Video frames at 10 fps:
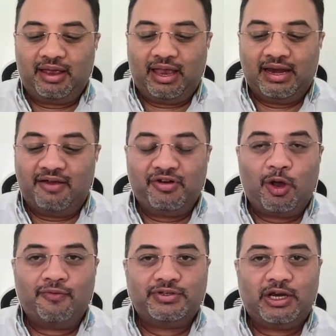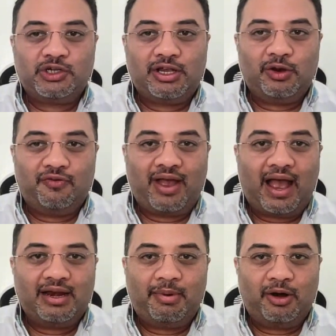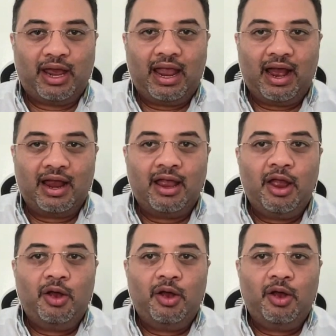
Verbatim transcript: in every conversation that you've had about AI.